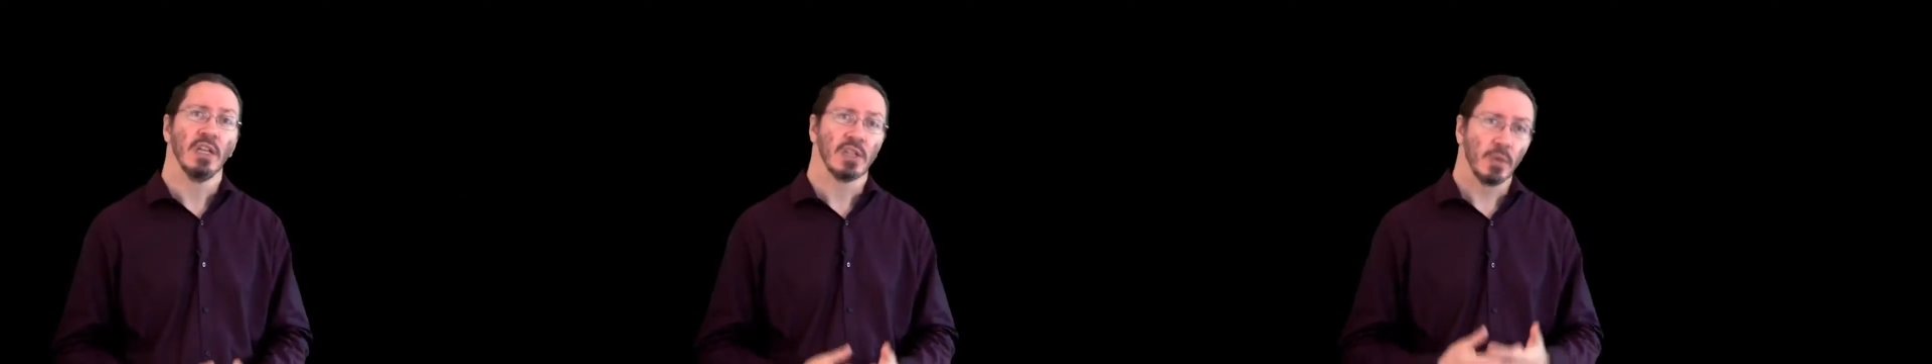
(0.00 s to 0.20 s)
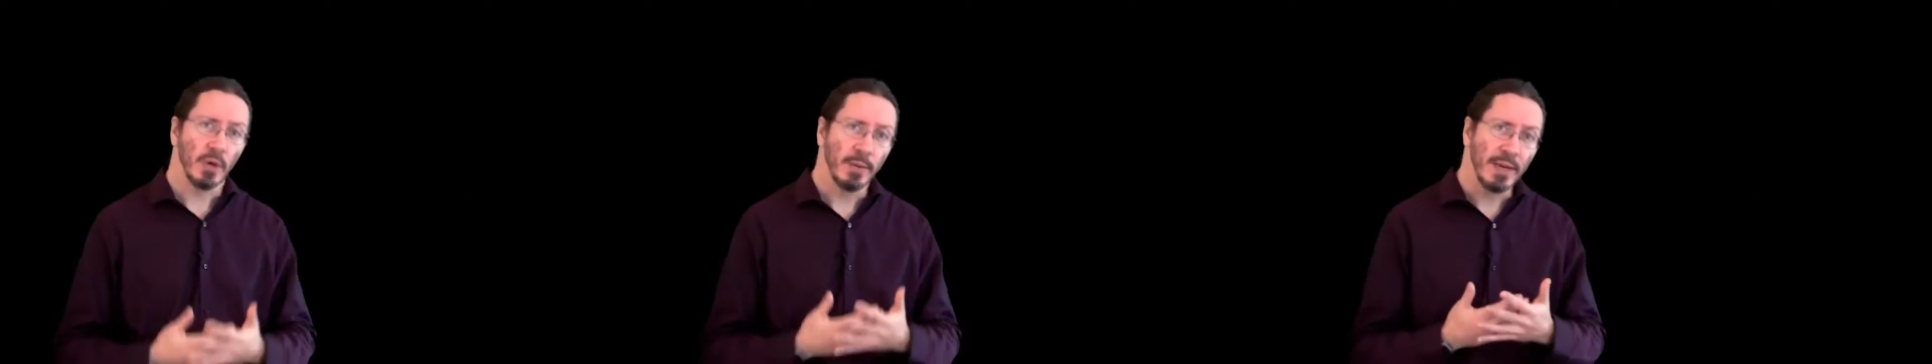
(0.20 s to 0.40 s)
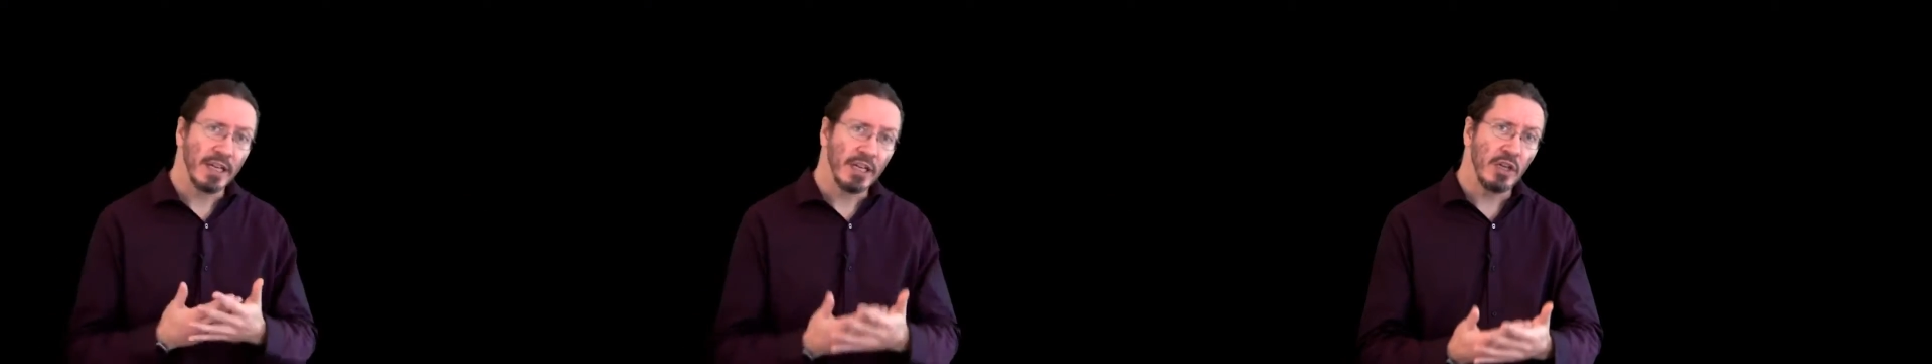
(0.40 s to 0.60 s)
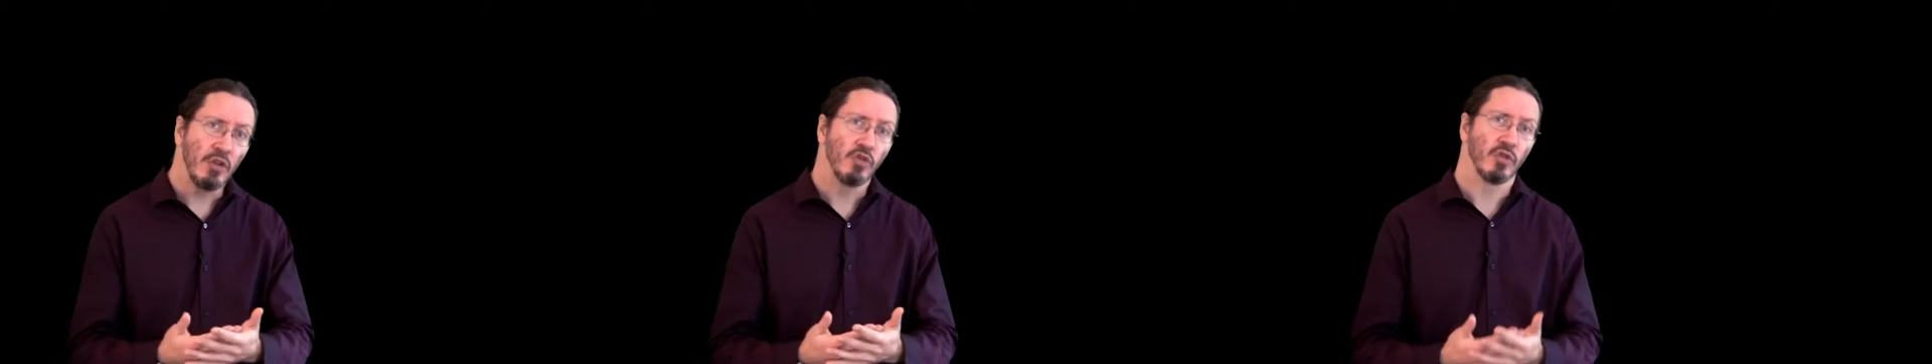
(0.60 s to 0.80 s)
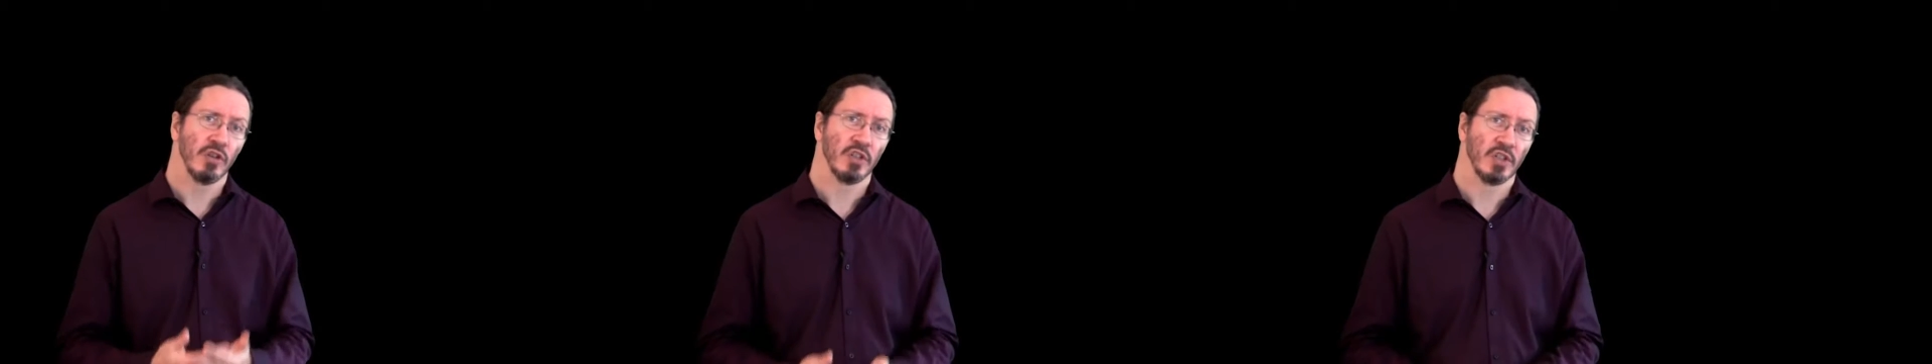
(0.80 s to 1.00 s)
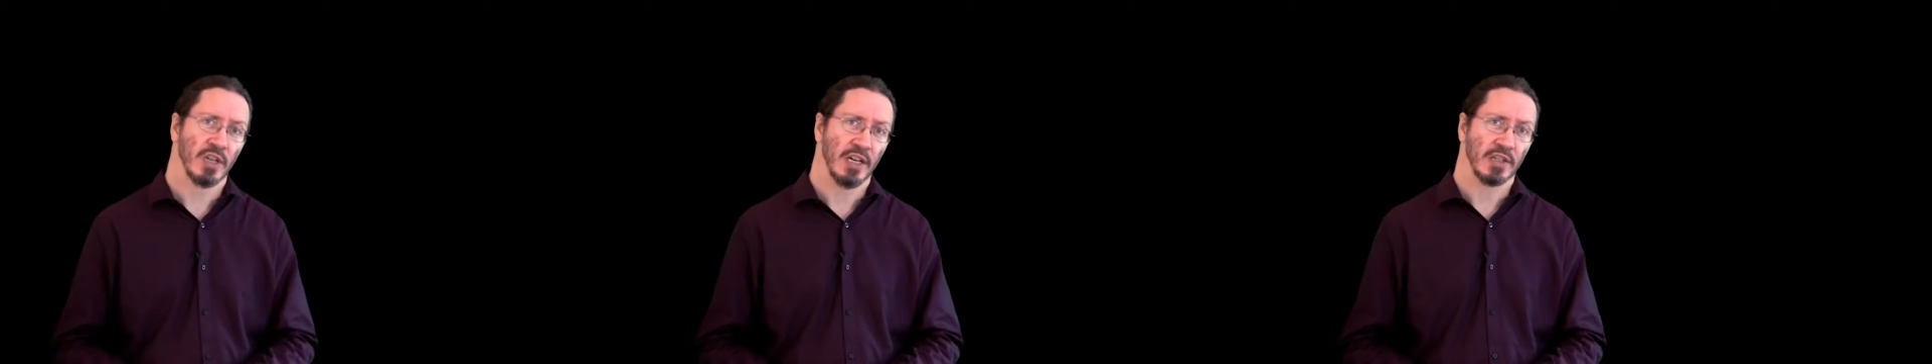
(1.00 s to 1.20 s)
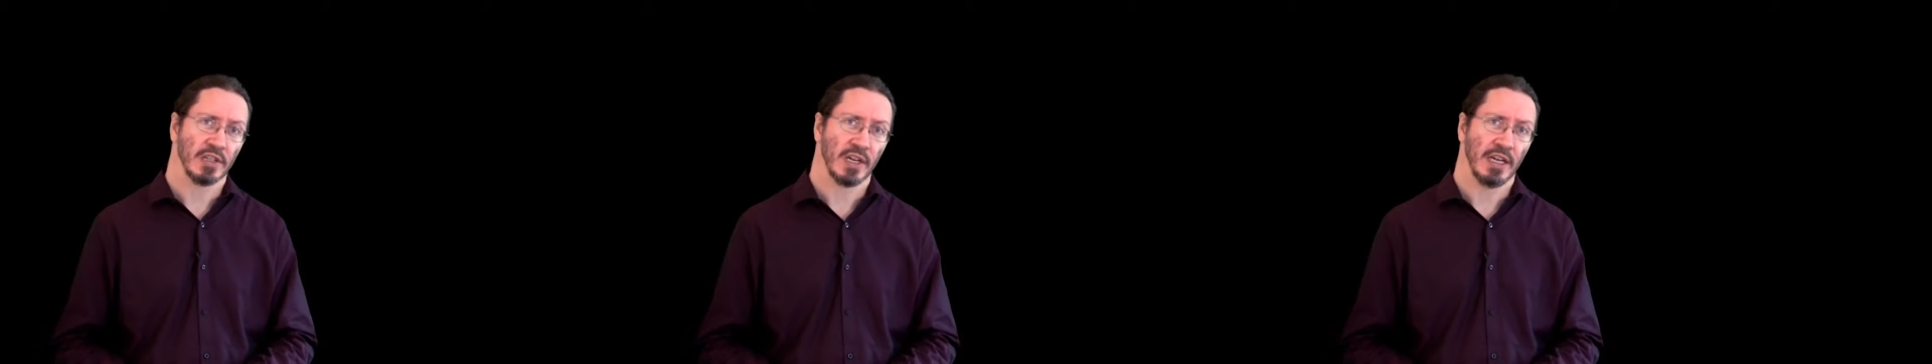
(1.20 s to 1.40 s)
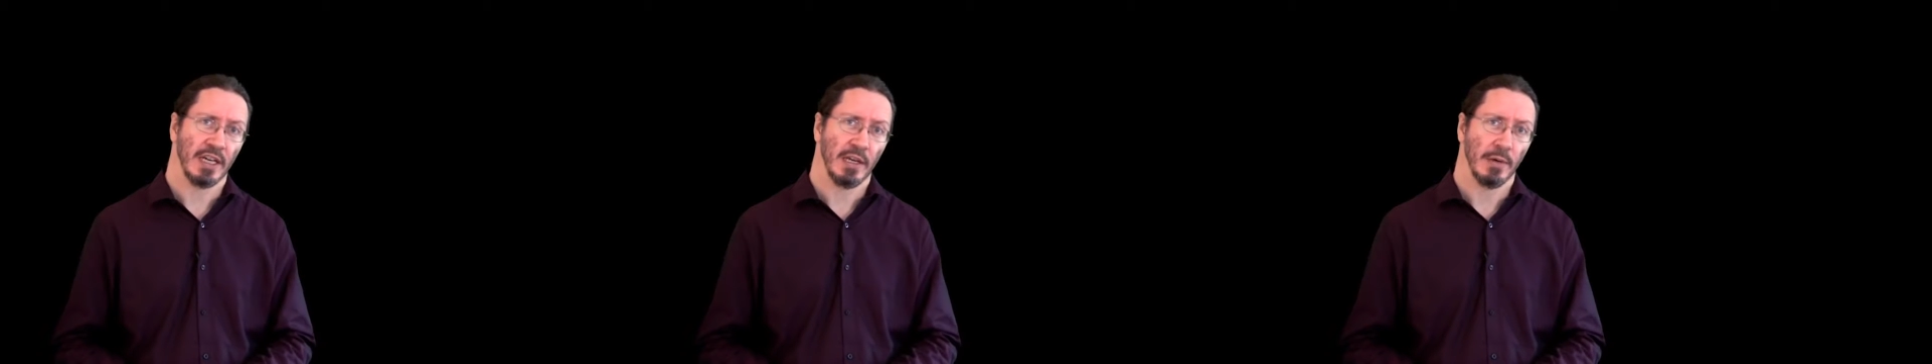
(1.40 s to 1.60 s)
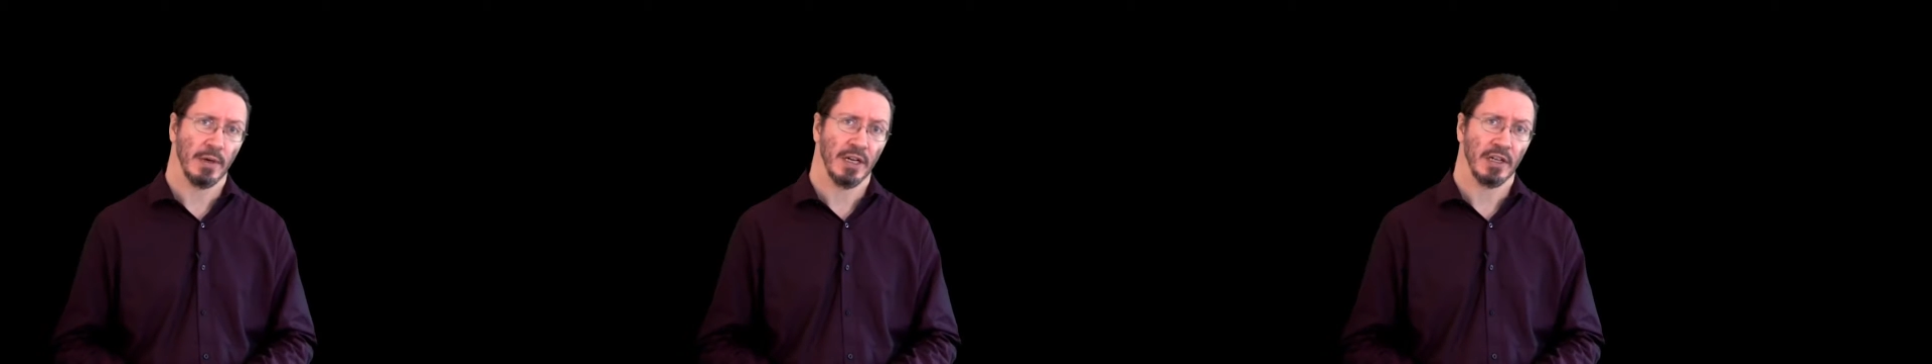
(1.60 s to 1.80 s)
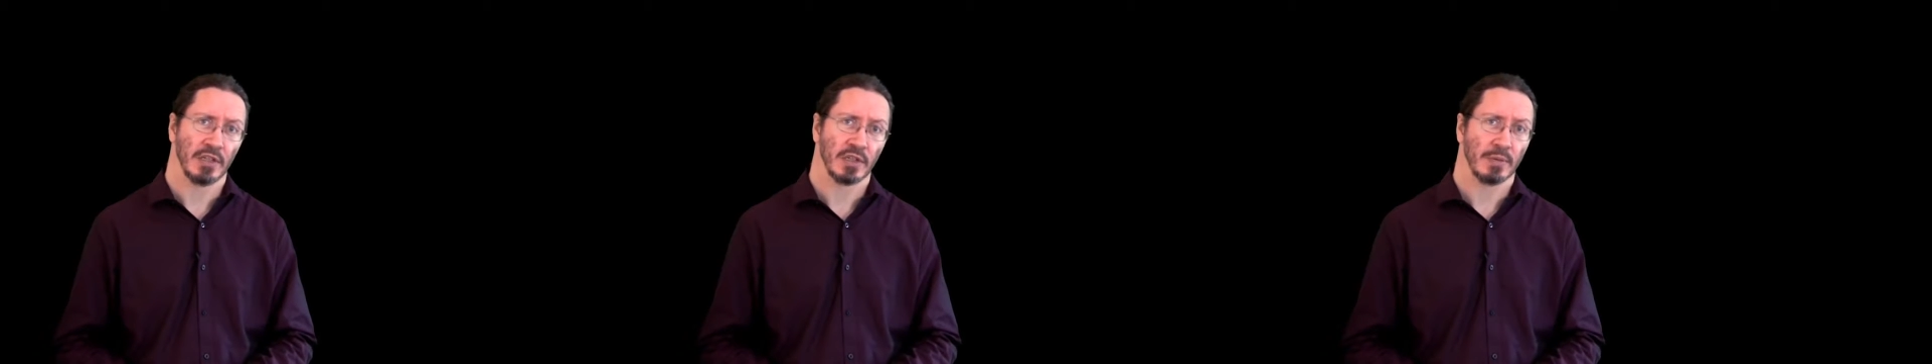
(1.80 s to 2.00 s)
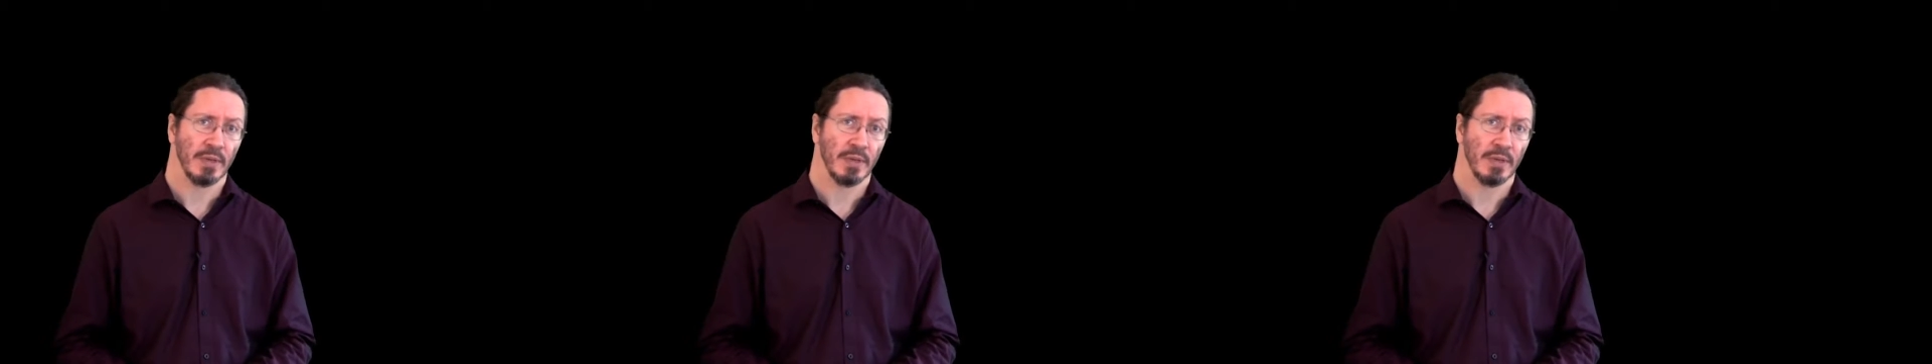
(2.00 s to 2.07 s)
So what about neutron stars, I hear you ask?